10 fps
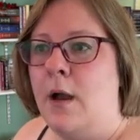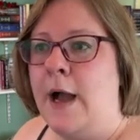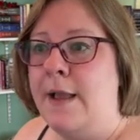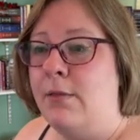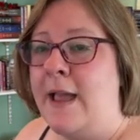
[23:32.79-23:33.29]

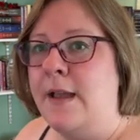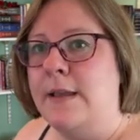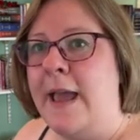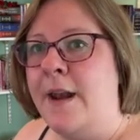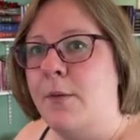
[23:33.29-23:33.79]
I
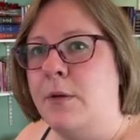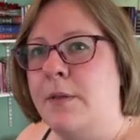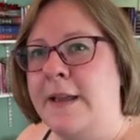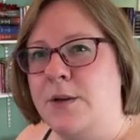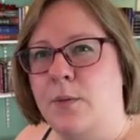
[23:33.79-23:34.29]
like and I
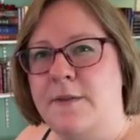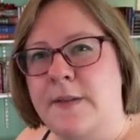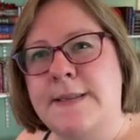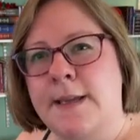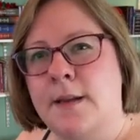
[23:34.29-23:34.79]
would like to
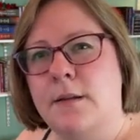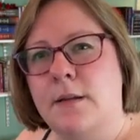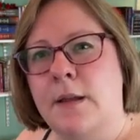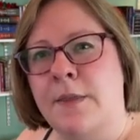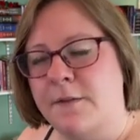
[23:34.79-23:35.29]
revisit
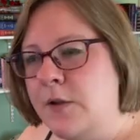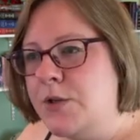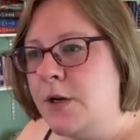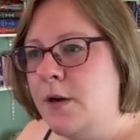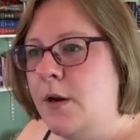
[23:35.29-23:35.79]
in the
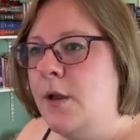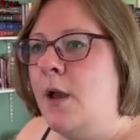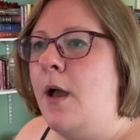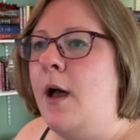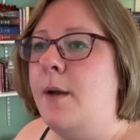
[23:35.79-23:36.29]
future.
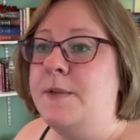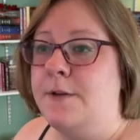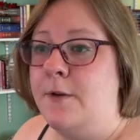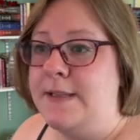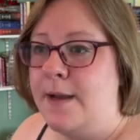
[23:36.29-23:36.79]

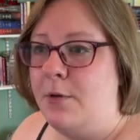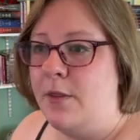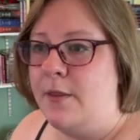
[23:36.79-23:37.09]
So for example,